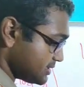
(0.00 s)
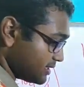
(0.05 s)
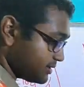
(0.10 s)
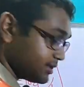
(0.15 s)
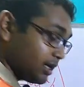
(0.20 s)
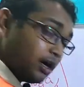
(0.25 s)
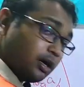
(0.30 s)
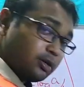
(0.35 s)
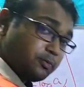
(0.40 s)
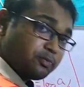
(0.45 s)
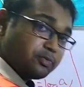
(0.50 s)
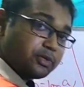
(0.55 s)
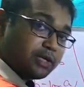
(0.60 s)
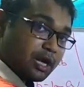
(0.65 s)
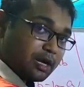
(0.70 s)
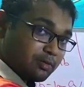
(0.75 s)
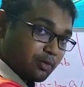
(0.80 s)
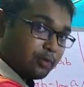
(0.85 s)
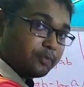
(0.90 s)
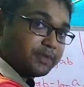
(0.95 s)
third
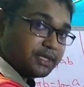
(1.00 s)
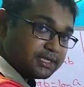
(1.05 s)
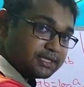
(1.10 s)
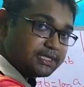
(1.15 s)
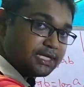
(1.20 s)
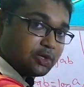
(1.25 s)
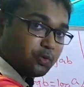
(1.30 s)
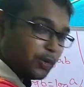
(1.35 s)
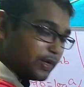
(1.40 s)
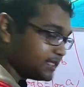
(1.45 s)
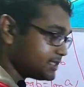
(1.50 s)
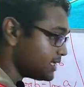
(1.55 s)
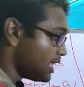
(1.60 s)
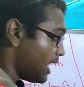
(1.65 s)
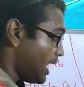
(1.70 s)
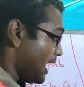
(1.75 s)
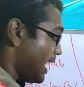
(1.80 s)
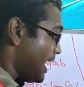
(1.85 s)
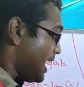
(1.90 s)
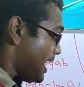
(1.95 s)
term of this sequence.
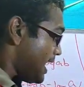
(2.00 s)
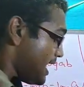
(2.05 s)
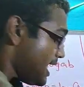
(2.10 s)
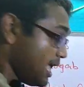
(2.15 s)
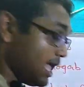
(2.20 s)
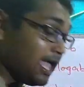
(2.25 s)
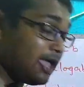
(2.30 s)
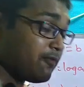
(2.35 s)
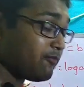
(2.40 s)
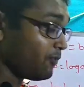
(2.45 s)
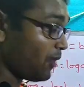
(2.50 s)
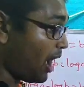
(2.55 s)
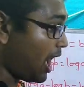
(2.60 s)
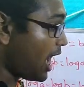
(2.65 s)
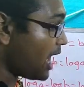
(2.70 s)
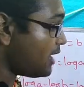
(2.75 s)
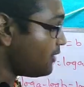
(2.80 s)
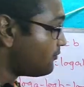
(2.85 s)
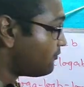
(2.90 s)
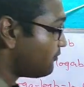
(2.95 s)
If
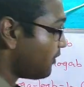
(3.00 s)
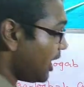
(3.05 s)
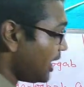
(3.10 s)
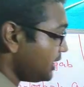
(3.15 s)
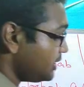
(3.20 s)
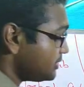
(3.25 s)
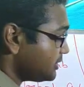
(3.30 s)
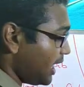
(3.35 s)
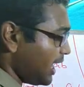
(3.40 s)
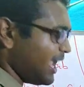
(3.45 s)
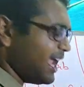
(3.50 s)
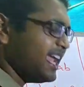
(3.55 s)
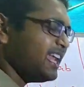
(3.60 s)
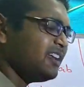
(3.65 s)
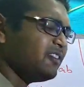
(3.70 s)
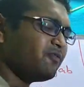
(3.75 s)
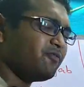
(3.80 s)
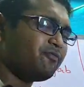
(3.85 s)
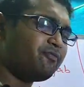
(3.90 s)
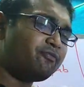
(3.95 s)
I find the
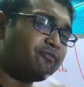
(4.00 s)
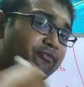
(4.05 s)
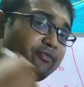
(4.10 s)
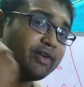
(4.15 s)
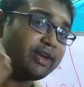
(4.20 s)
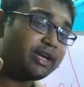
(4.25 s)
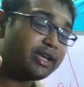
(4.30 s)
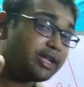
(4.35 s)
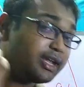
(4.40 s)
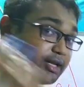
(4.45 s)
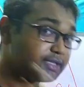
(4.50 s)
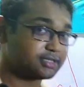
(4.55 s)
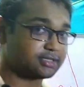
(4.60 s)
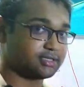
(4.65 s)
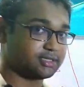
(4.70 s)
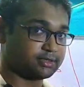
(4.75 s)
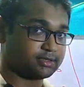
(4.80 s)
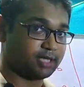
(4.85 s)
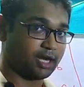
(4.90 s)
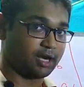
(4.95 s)

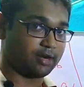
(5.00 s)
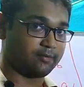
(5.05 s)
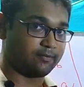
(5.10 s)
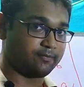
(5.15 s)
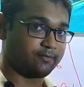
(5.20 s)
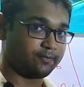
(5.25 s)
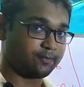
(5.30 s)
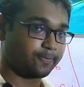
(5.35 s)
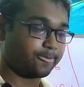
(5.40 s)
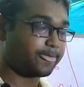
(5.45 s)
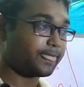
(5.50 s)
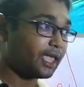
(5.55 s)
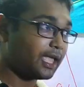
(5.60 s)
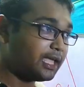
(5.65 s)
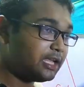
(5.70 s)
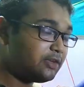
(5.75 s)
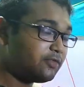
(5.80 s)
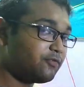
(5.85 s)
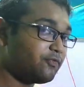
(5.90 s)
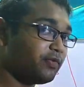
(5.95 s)
infinite term,
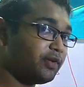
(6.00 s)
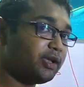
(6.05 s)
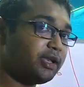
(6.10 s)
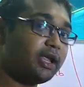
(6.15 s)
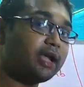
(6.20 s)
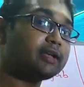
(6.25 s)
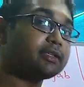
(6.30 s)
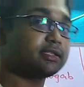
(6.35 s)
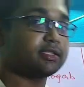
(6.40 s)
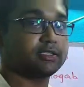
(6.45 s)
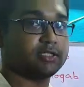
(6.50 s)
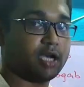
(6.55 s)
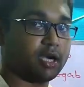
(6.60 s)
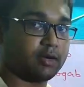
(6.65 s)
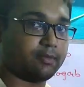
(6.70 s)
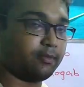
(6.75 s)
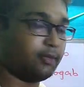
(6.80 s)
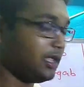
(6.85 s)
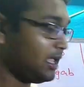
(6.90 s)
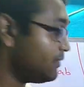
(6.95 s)

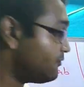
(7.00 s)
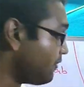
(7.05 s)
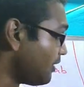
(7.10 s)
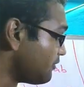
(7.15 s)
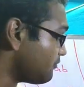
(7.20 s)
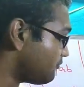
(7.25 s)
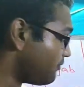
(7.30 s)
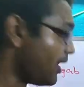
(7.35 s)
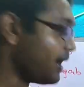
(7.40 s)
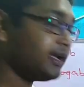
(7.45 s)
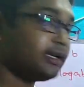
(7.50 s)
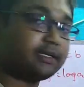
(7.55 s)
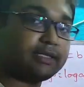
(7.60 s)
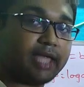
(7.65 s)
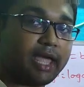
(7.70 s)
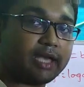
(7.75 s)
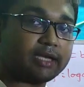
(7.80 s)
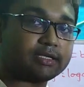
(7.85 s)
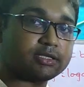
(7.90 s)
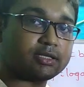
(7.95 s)
if I find
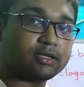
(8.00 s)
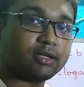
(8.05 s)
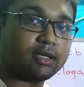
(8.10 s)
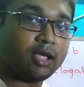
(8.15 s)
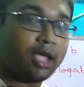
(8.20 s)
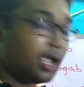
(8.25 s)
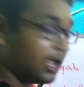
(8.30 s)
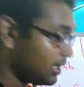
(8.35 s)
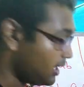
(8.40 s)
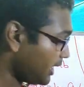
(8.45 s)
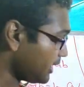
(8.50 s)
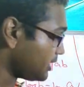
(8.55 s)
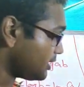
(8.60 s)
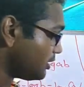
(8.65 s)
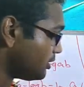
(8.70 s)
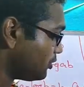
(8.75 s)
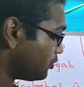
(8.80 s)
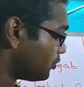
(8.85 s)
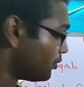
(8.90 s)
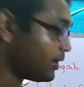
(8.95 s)
that, like
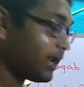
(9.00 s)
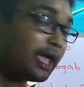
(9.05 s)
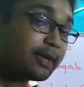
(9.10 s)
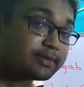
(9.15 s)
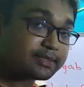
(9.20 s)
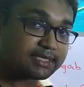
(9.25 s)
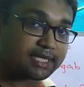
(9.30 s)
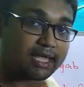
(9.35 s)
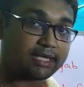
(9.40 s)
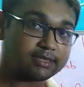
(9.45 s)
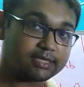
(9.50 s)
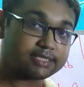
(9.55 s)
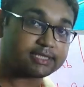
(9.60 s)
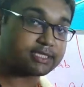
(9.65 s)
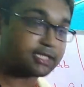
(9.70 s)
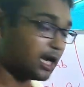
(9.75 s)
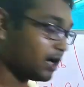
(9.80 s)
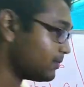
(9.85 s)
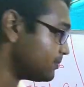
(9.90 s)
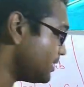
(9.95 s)
when I am saying this
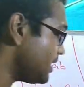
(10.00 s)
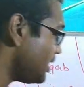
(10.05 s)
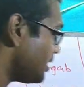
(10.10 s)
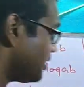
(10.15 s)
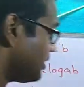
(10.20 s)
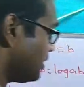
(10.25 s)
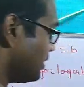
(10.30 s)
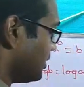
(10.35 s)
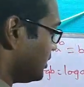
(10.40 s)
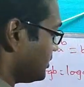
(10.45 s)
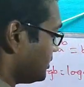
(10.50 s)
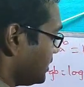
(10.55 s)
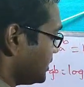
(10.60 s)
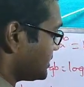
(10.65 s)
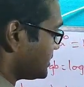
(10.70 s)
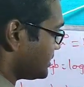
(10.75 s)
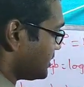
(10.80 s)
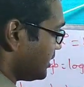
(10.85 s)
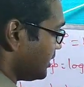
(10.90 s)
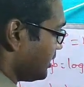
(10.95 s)
term now,
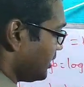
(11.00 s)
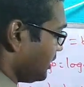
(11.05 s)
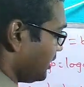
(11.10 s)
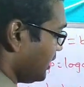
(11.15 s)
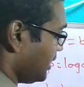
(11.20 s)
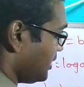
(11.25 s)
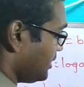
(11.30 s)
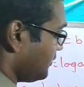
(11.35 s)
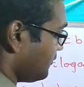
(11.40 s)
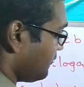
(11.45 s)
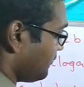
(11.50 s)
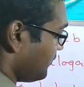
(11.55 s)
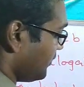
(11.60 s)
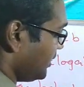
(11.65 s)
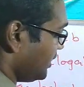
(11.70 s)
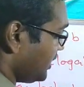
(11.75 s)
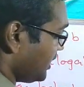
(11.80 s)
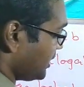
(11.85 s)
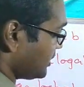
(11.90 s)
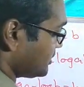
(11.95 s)
is
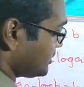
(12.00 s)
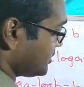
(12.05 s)
infinite